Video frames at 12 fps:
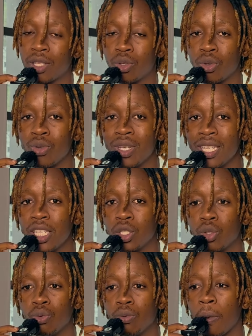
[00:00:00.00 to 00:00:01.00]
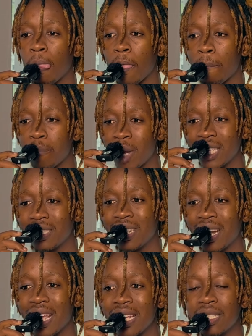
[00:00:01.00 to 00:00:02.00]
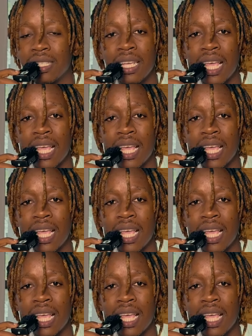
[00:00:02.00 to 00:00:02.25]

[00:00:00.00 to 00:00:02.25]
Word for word: So you need to place trades